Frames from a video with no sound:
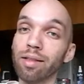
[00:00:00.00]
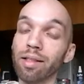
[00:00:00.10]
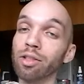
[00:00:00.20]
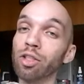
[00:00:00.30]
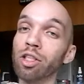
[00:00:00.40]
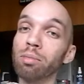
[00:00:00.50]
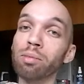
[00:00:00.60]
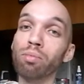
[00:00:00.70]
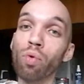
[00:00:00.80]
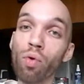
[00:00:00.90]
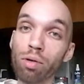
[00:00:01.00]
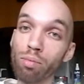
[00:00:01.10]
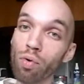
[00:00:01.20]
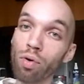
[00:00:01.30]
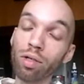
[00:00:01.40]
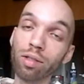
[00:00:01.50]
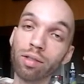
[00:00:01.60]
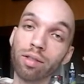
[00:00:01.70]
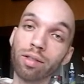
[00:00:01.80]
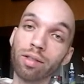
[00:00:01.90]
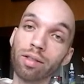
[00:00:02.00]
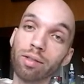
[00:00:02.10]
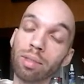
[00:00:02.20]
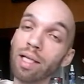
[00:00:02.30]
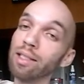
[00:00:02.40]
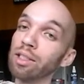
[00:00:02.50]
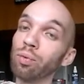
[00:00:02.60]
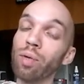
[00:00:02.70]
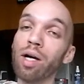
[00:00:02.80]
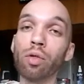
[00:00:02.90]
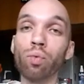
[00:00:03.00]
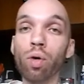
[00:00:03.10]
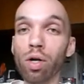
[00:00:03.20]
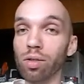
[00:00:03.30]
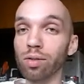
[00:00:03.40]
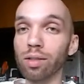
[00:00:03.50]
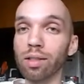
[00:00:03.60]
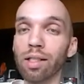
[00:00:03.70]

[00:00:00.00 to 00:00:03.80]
And there's going to be more and more places around the world